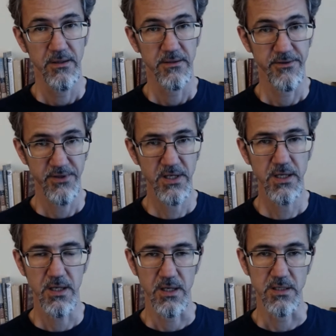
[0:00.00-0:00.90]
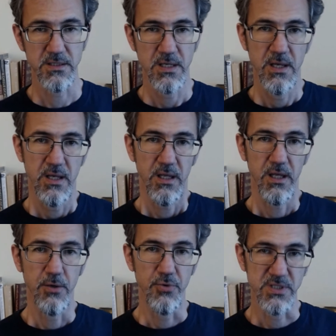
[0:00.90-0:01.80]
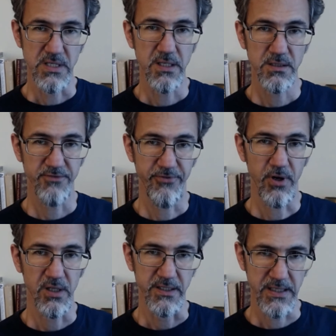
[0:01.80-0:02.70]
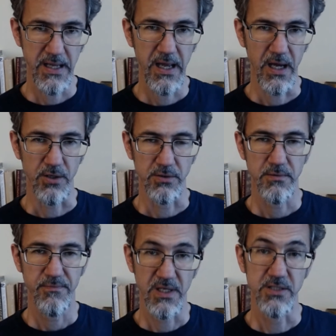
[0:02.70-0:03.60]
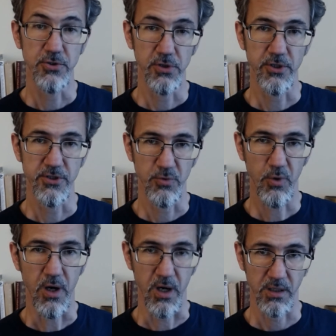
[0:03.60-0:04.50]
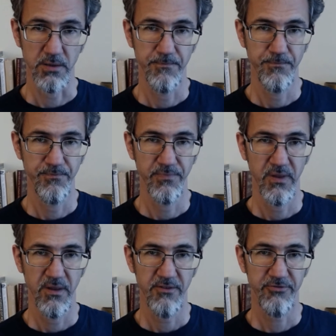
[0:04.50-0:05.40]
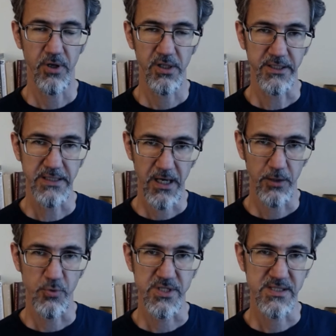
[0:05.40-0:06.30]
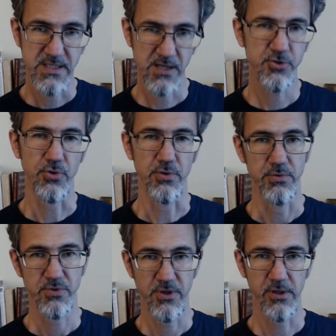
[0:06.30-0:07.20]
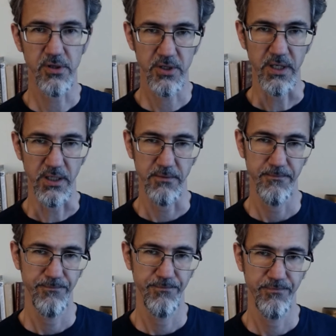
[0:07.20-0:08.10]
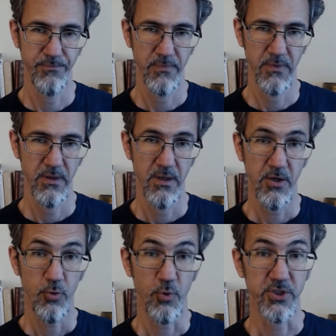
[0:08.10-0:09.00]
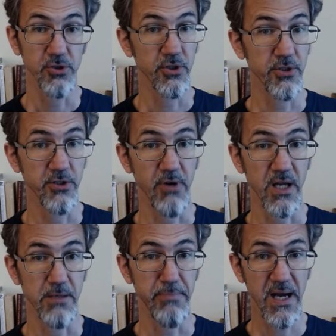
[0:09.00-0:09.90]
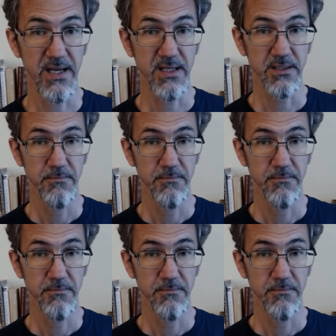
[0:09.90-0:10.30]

The thing is, it was in the falling down that you learned to walk. Falling down was essential to the learning. When you learned to ride a bike,